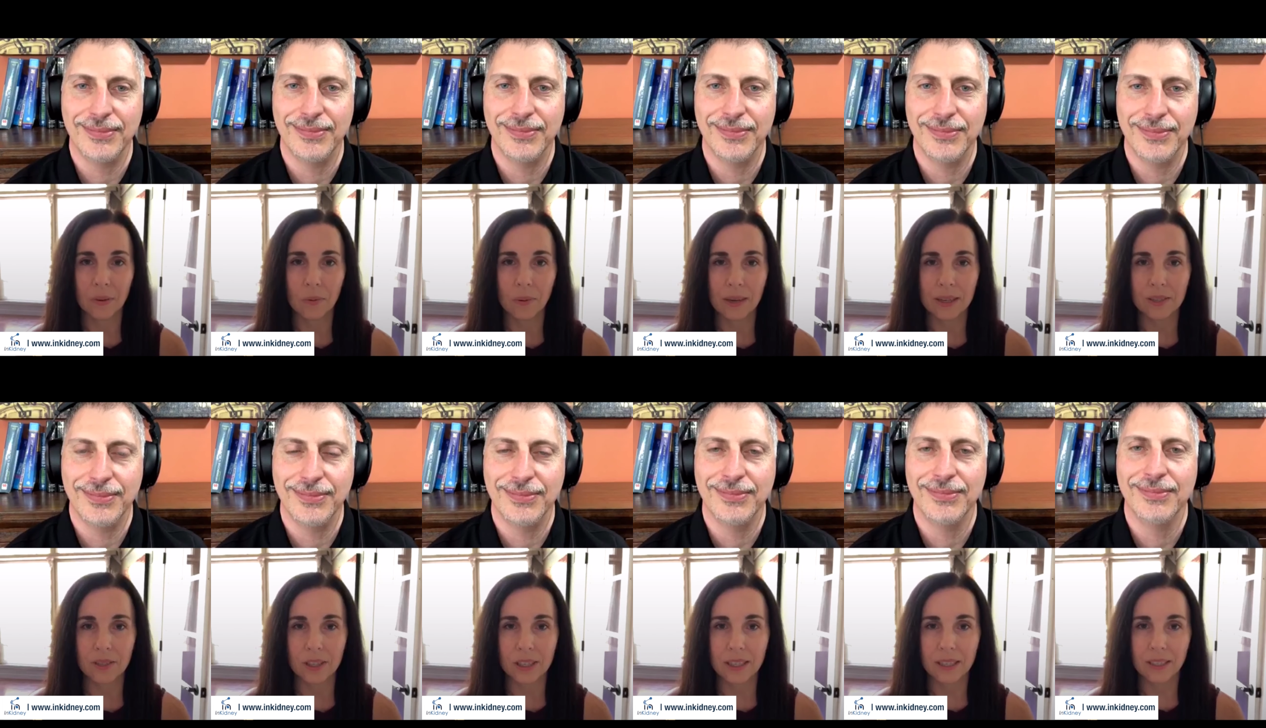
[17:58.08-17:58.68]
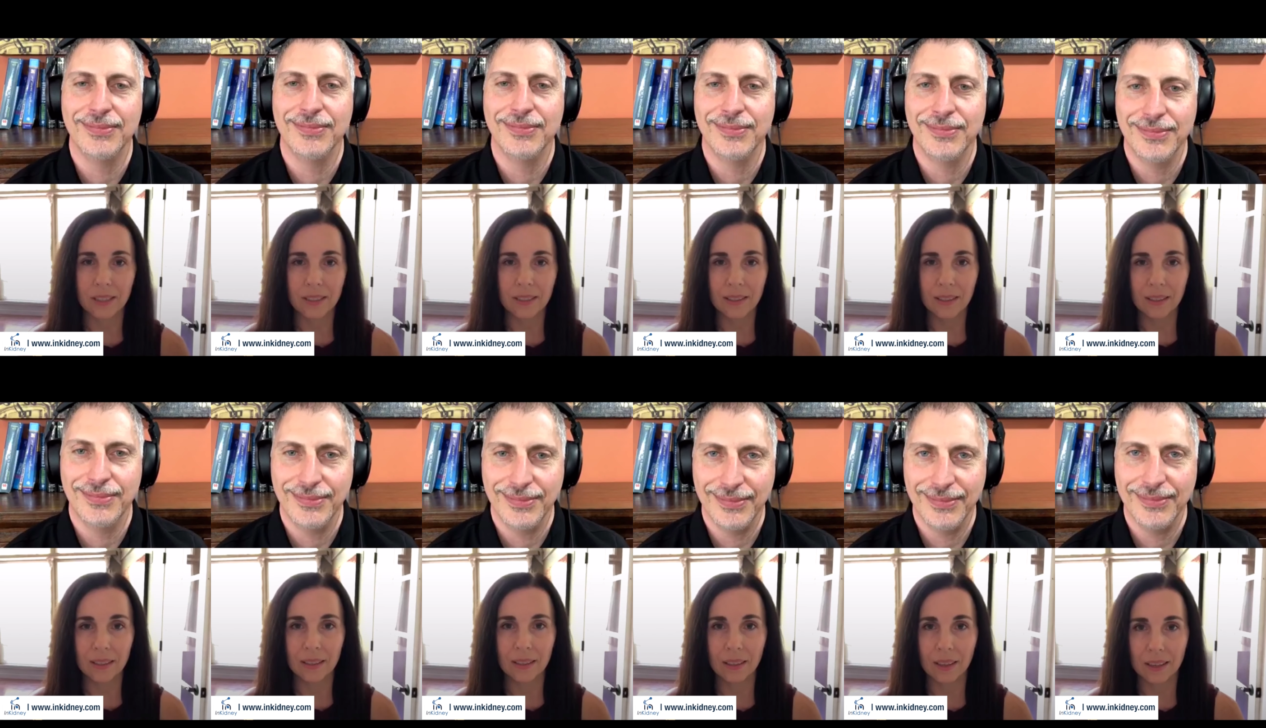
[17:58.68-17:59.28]
Speaker 1: um, in
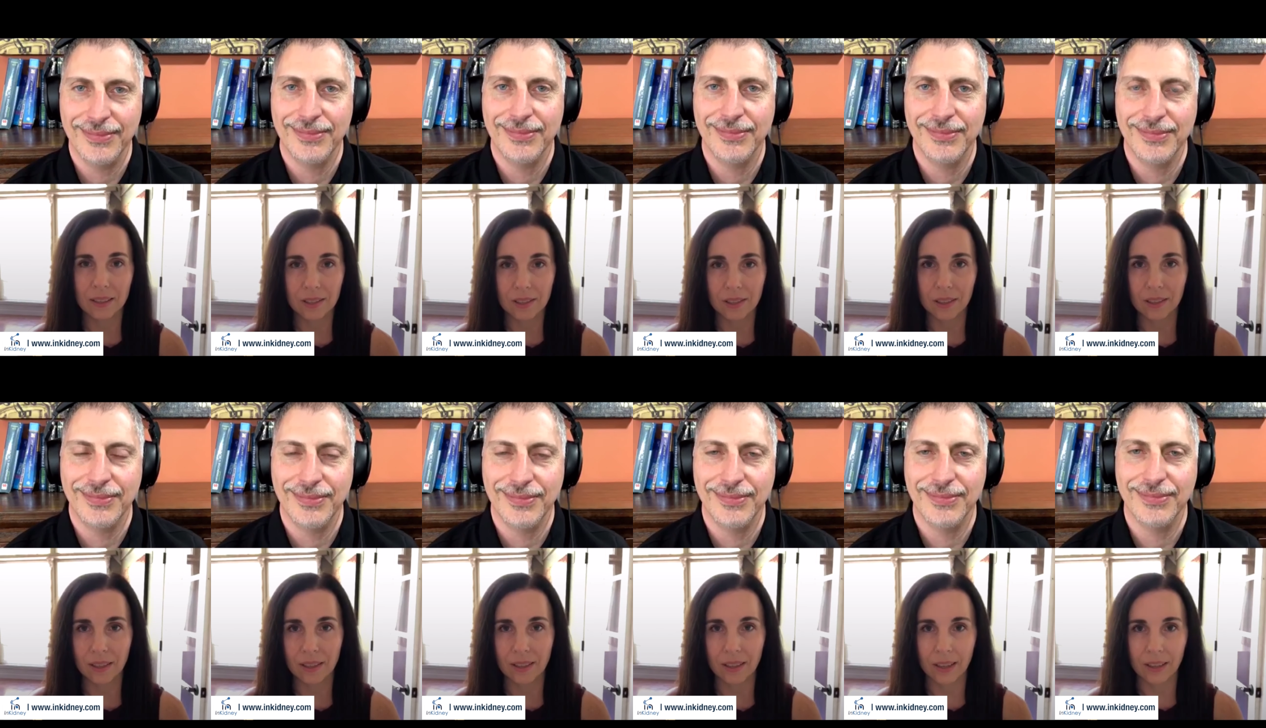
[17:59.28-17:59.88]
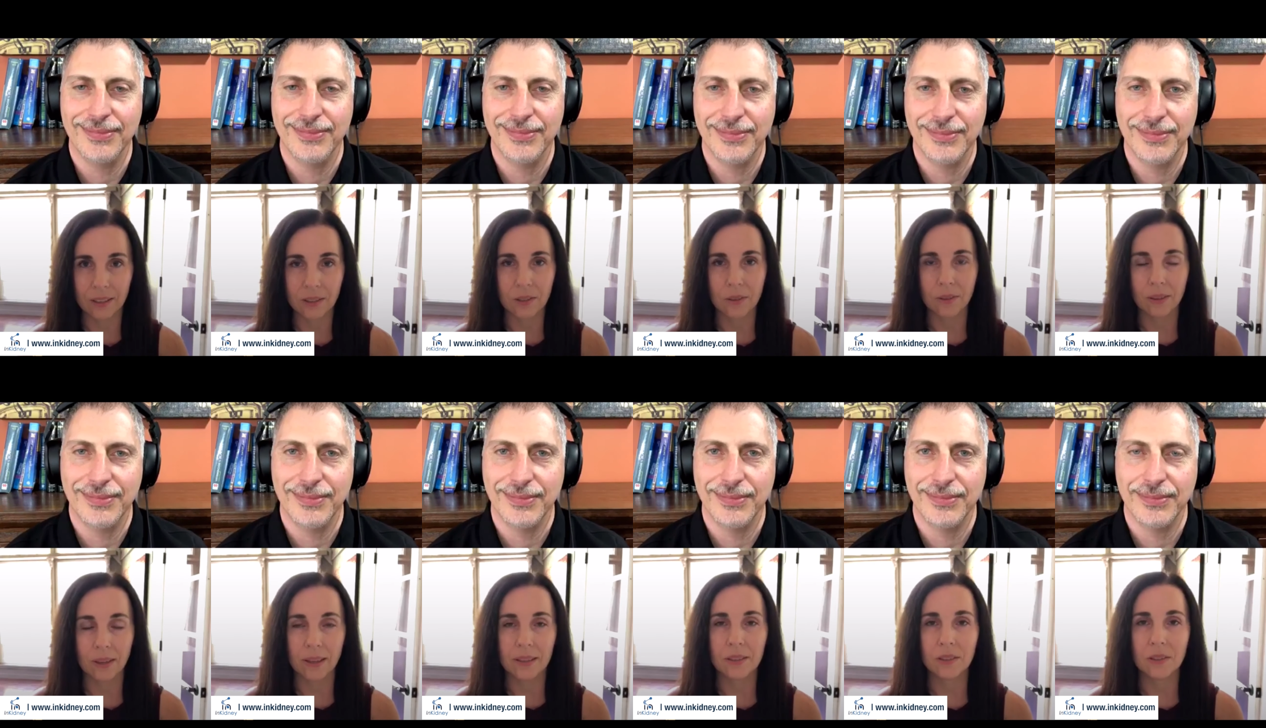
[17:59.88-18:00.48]
Longview, Washington.
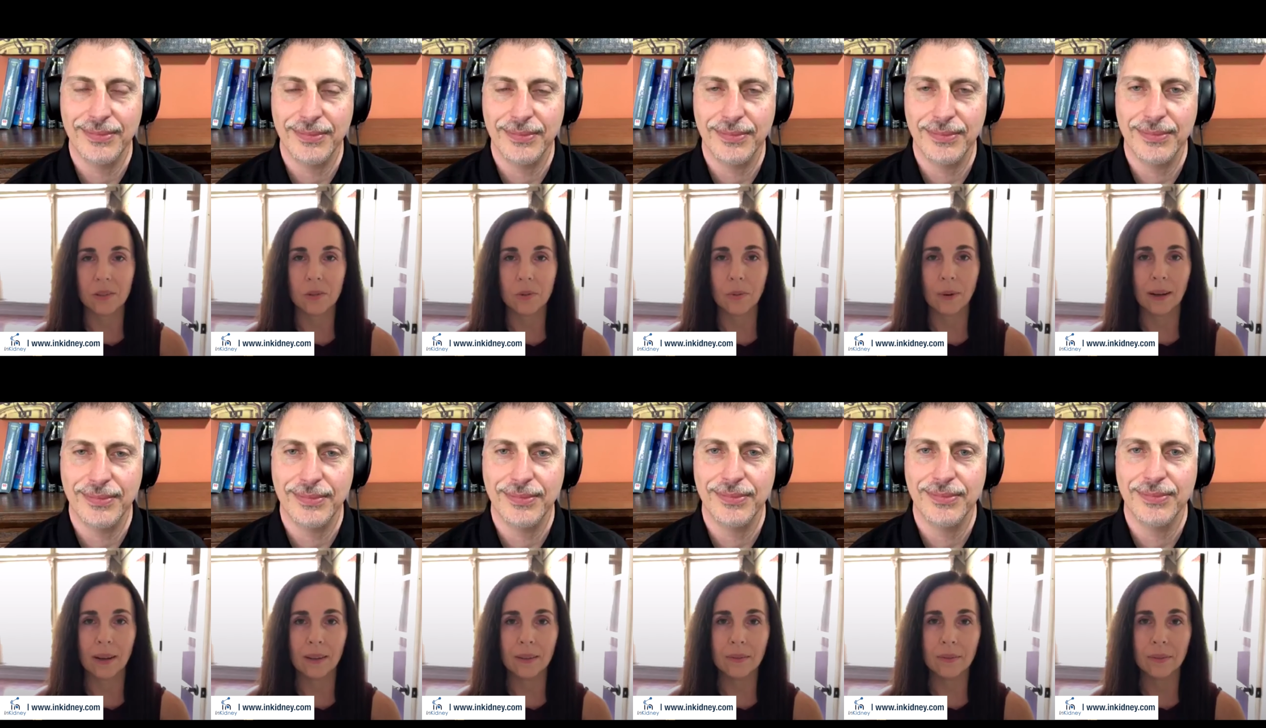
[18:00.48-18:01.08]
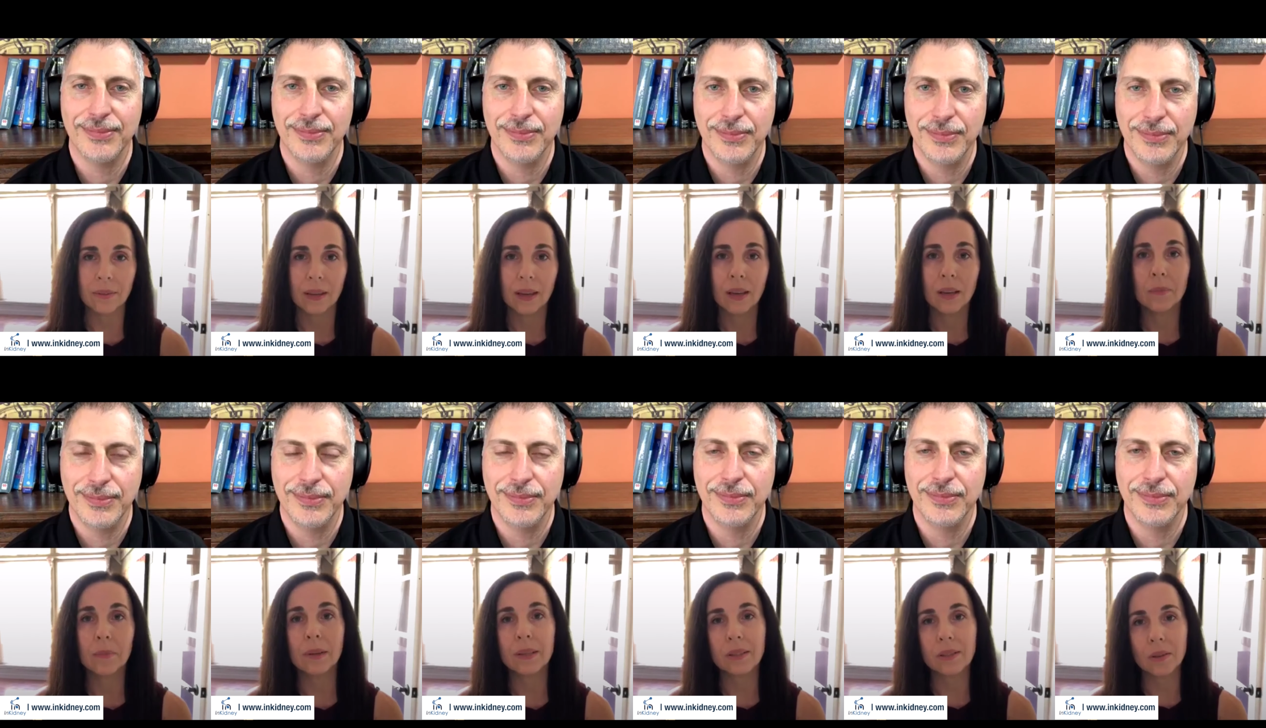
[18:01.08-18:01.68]
I started that in
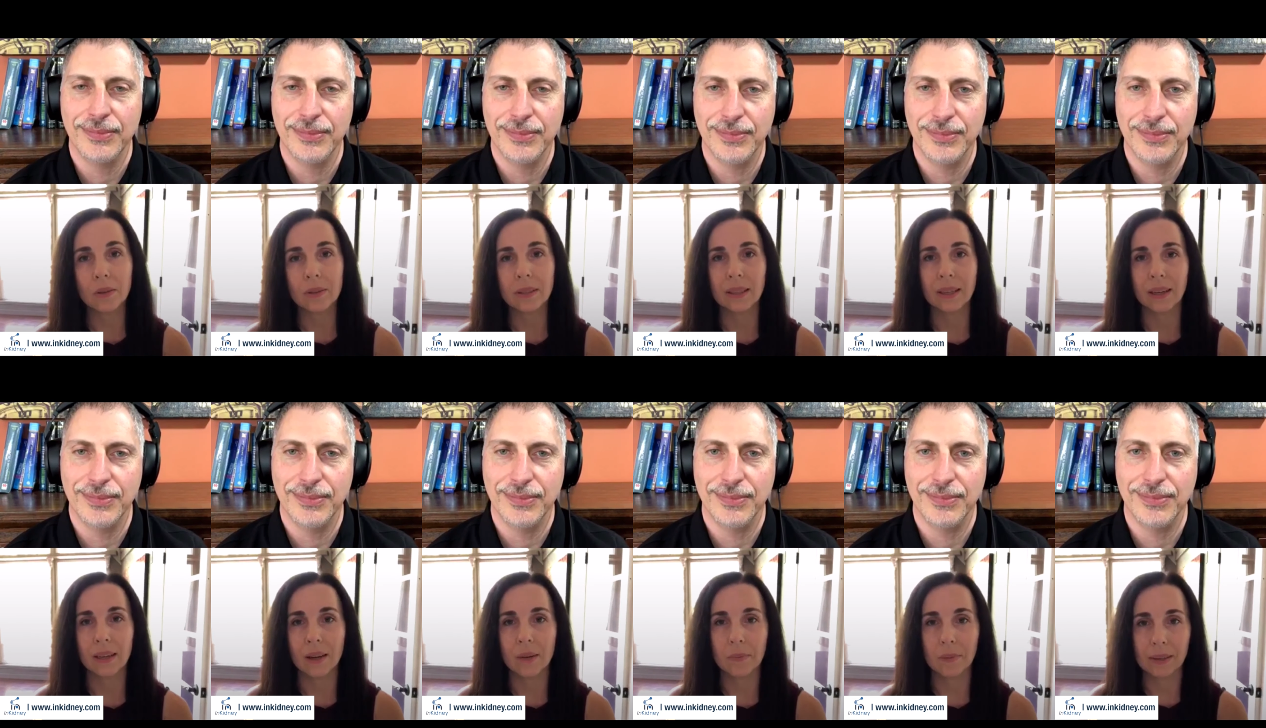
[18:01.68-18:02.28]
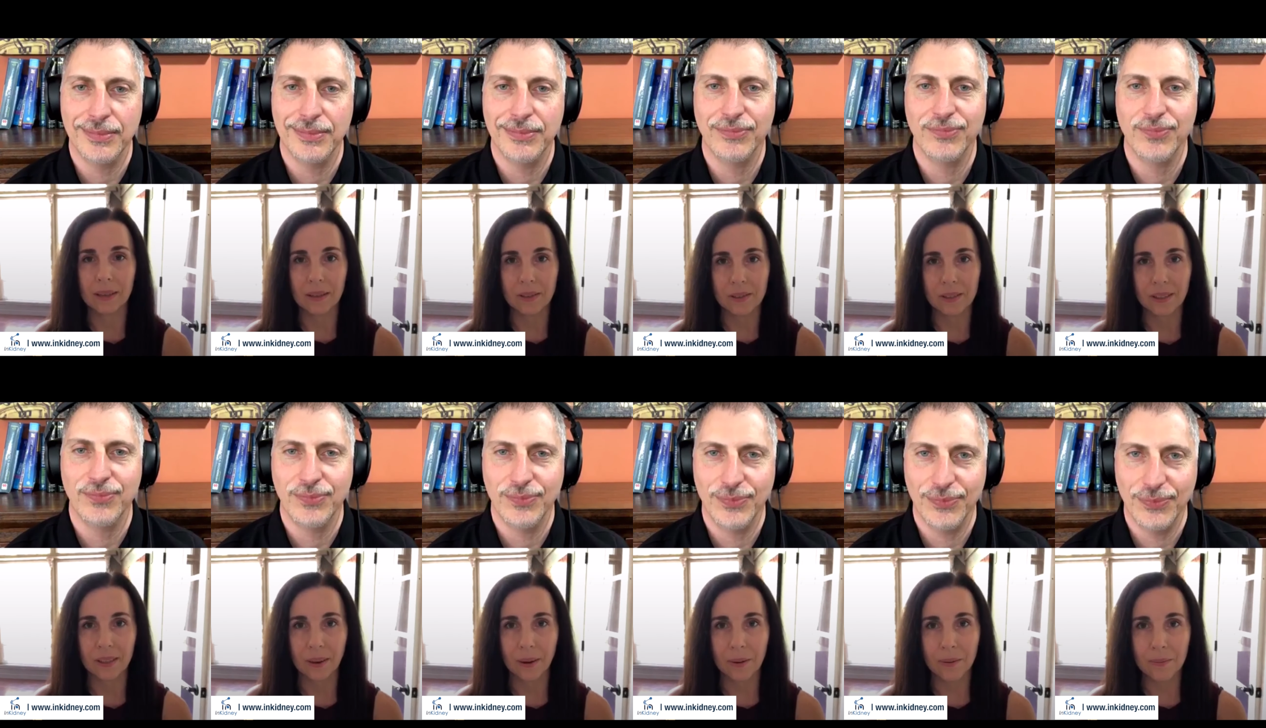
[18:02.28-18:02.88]
2012, but
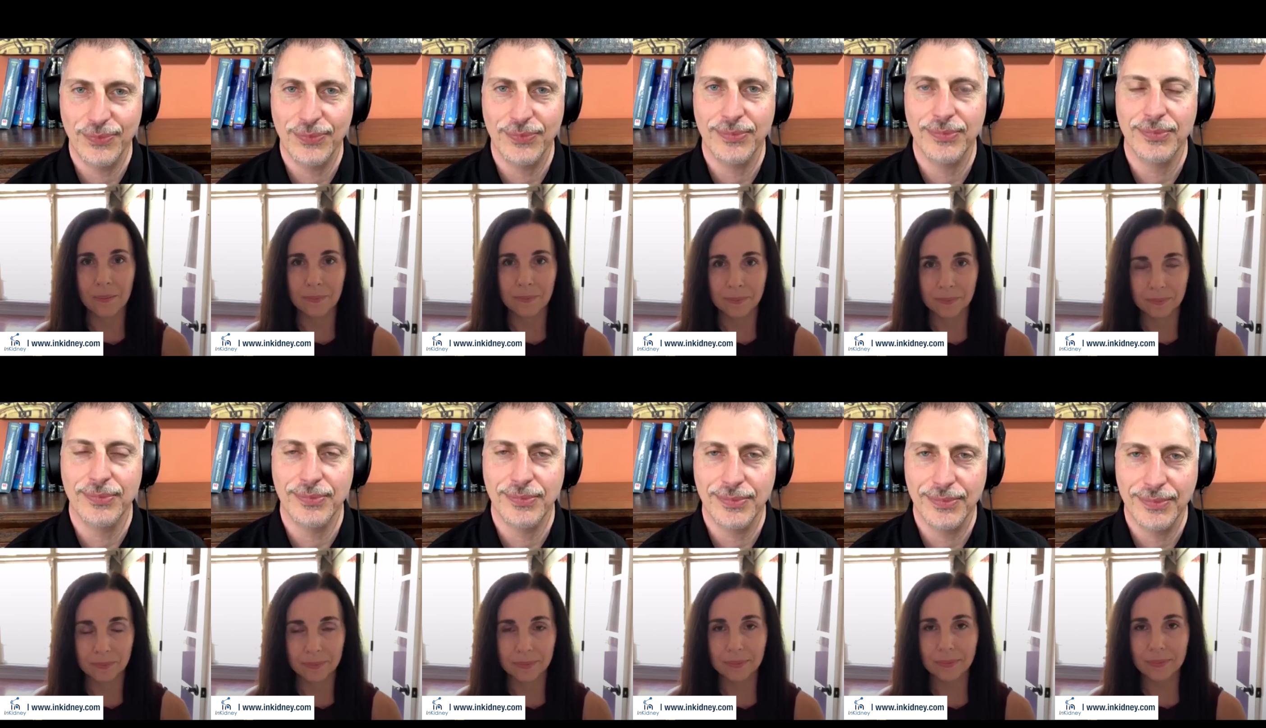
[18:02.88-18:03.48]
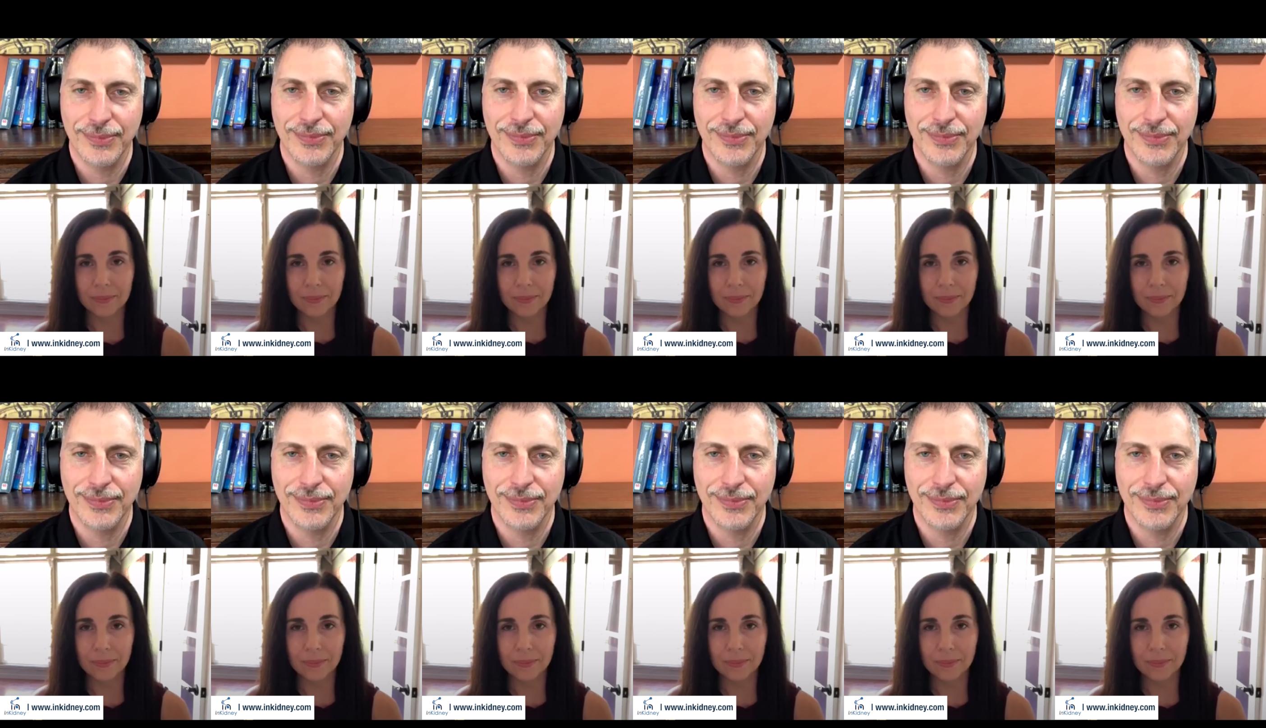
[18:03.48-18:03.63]
sold it a couple years